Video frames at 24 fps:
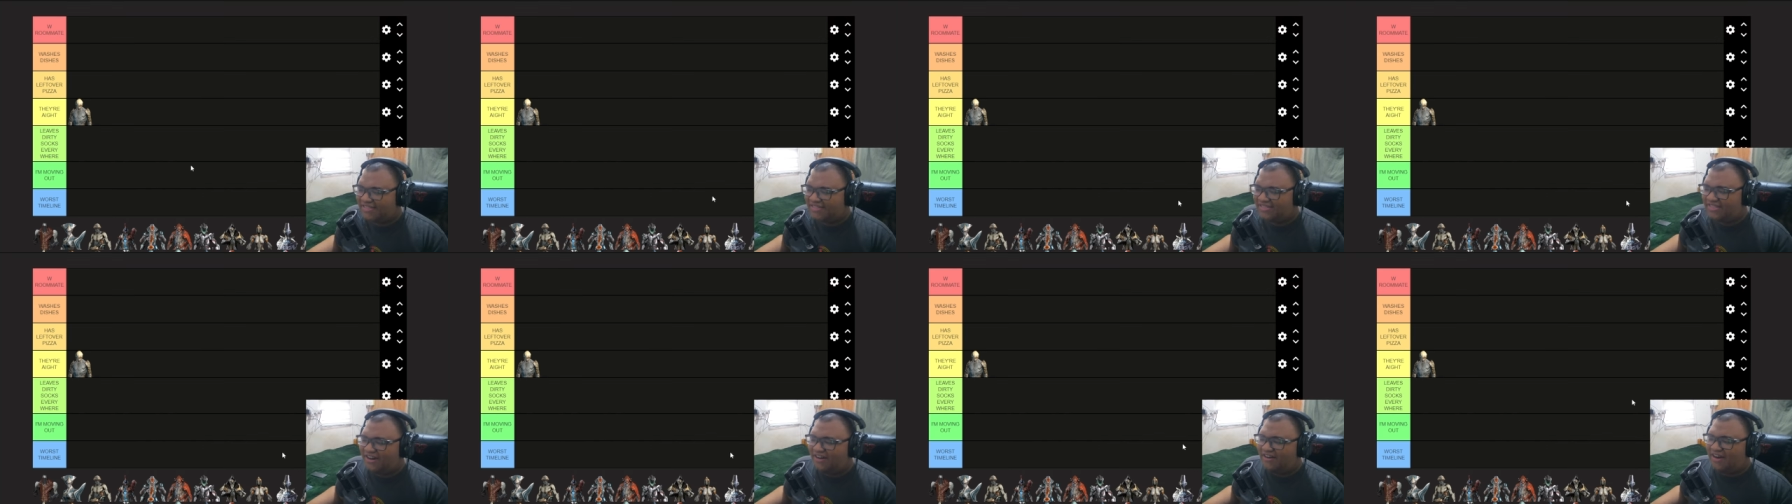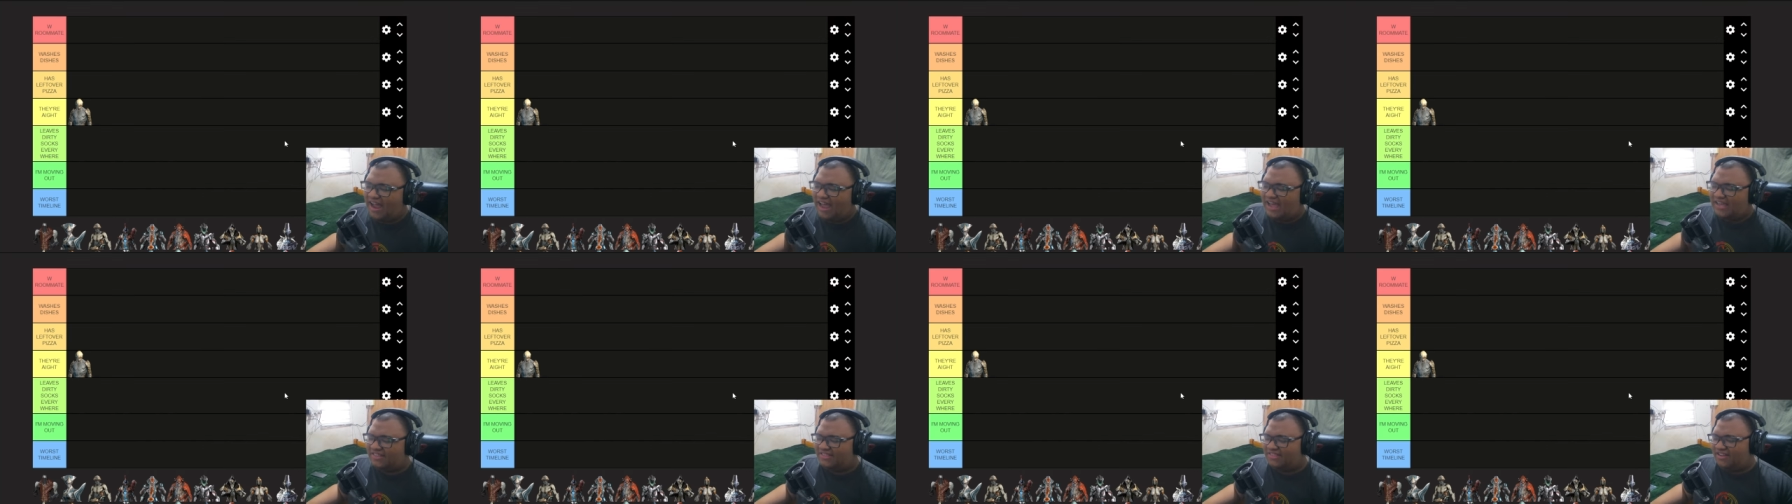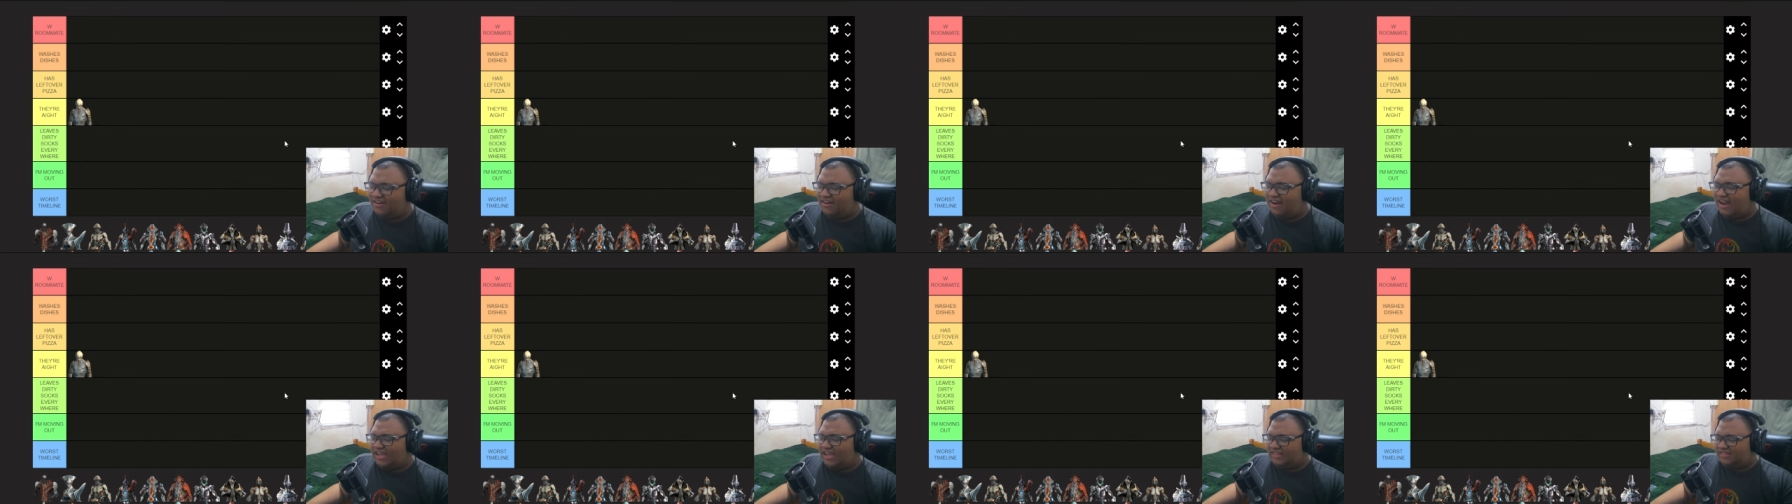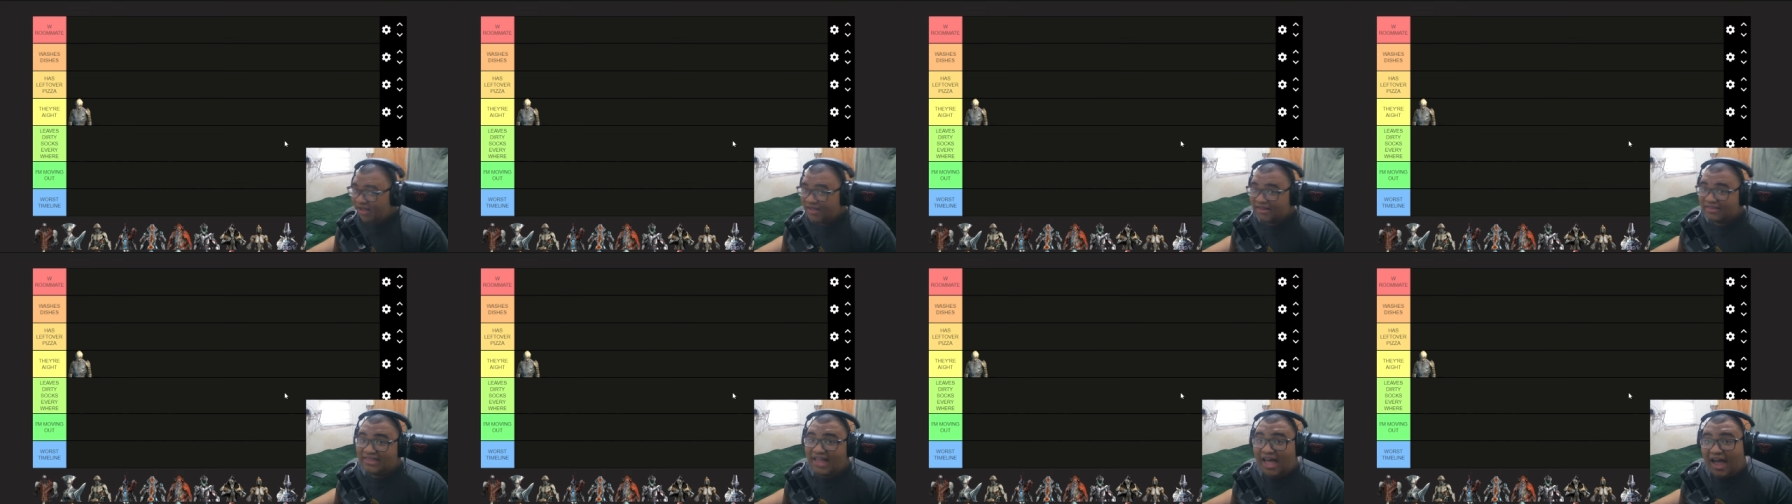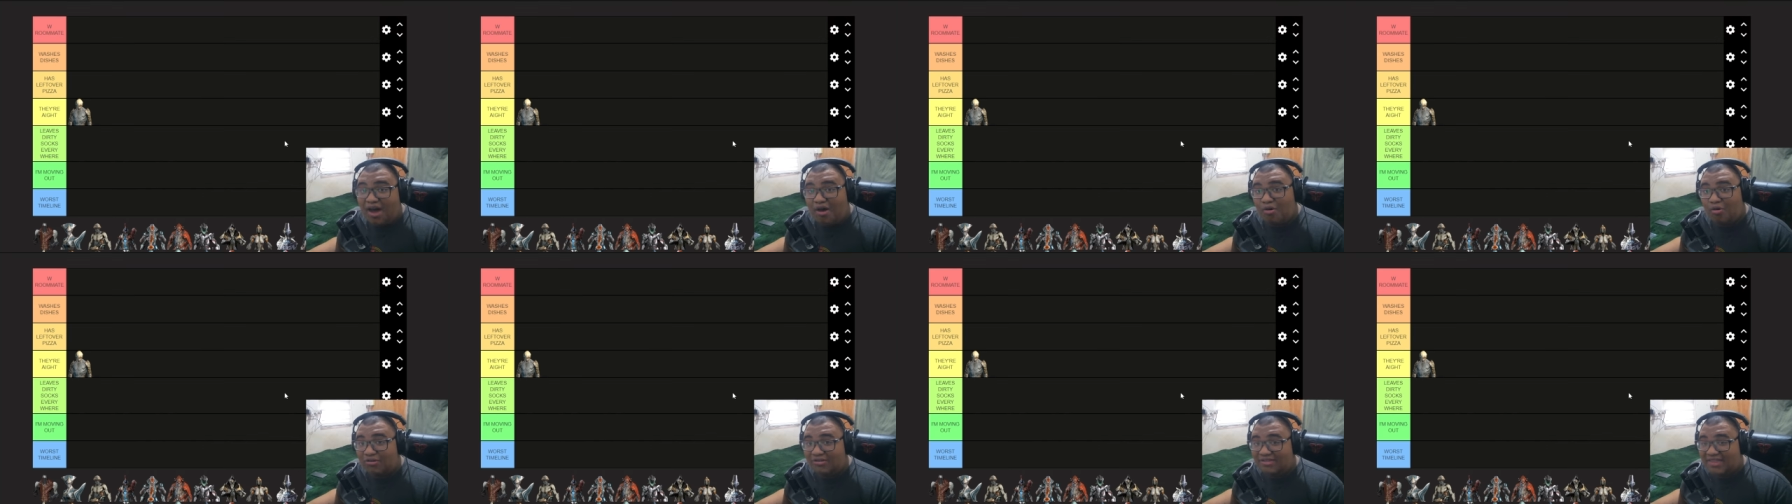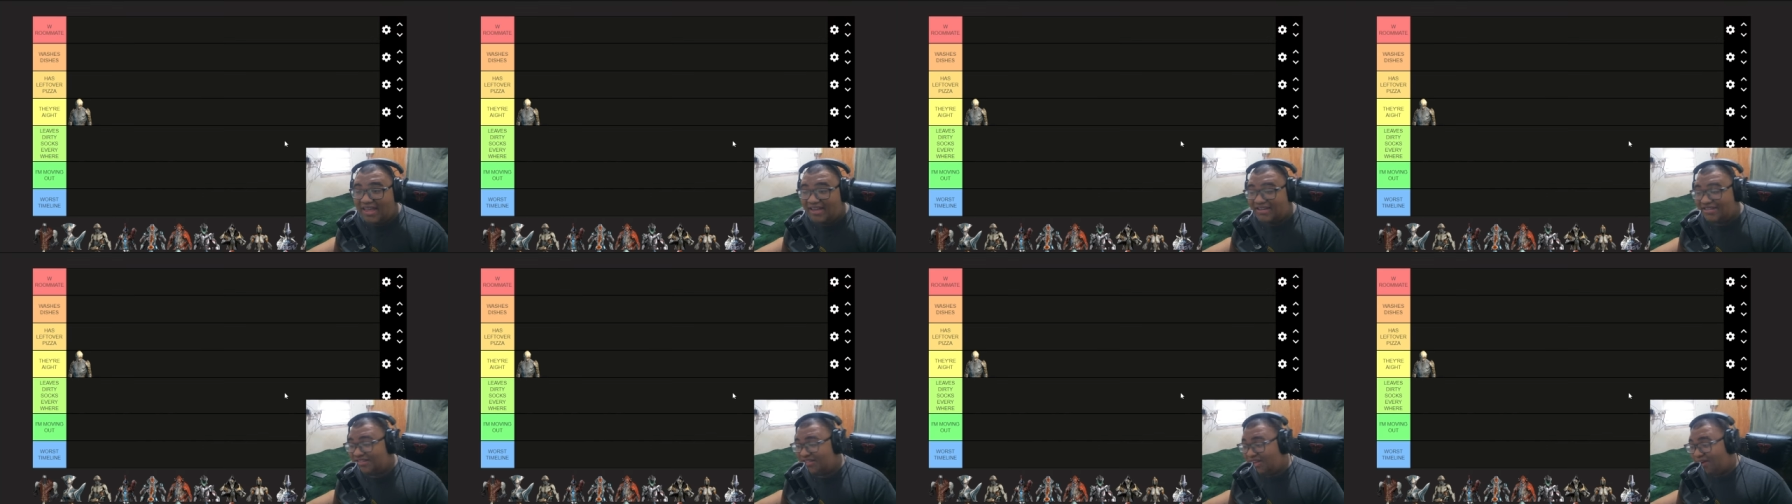they're right, they're right. Now,
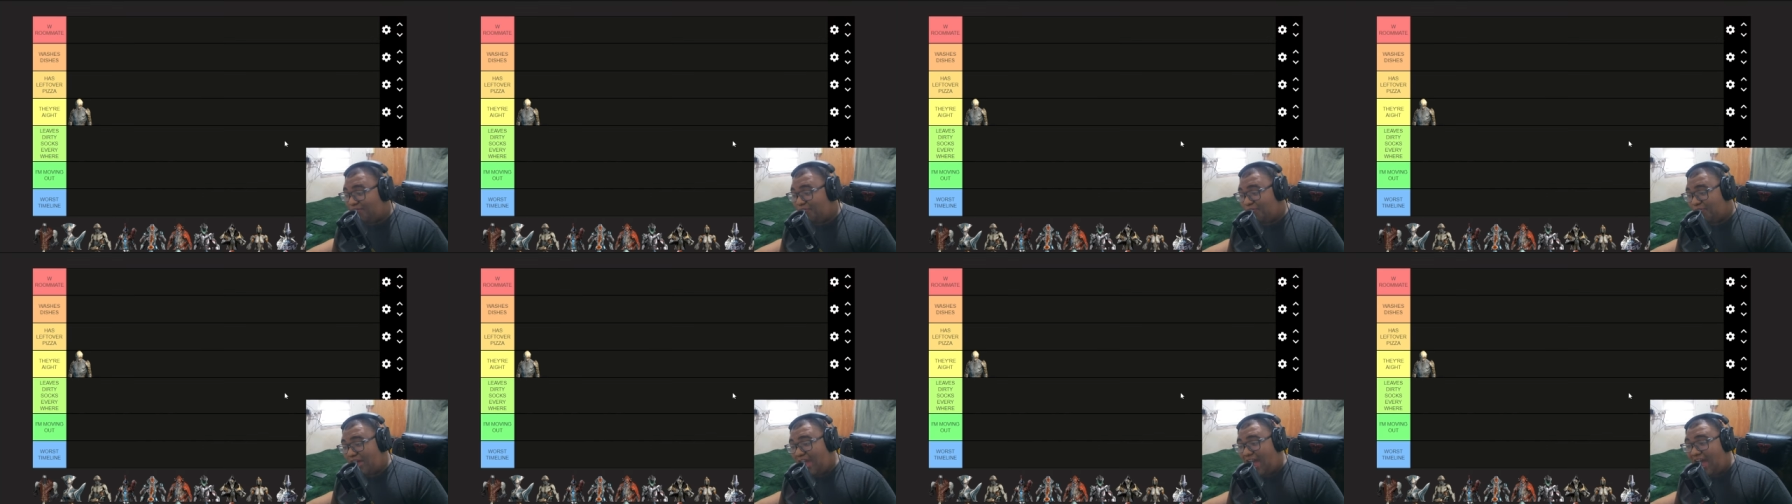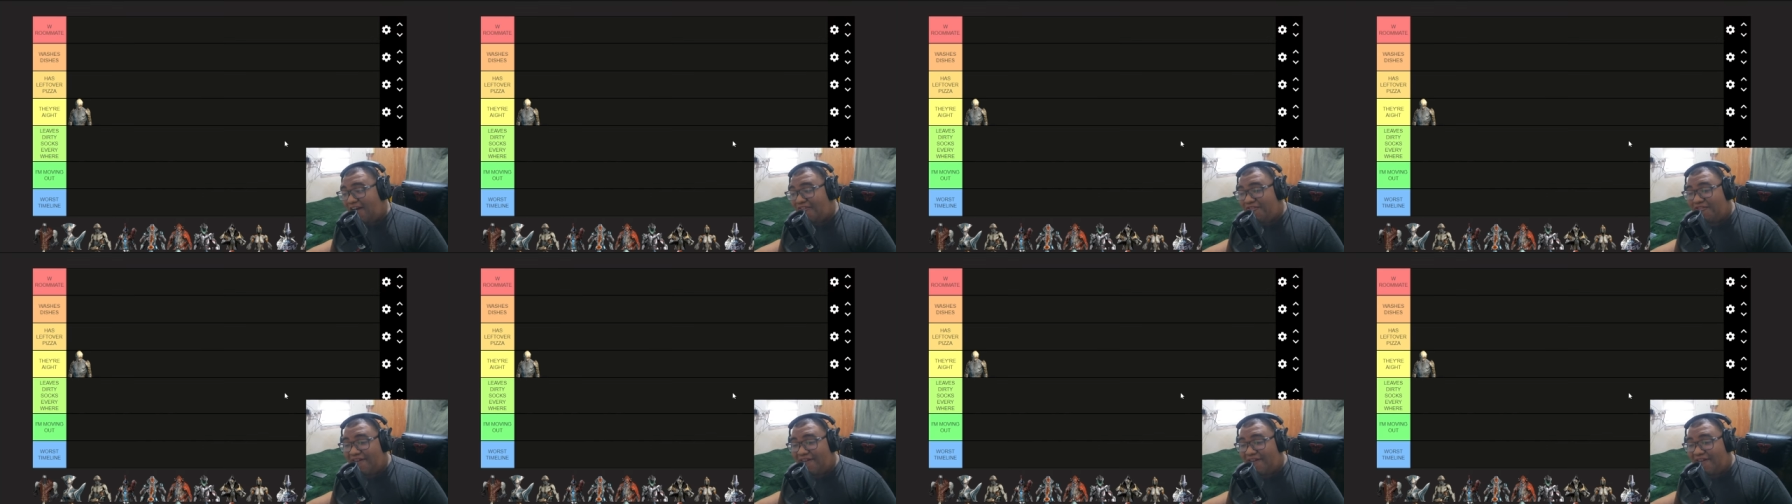next up we have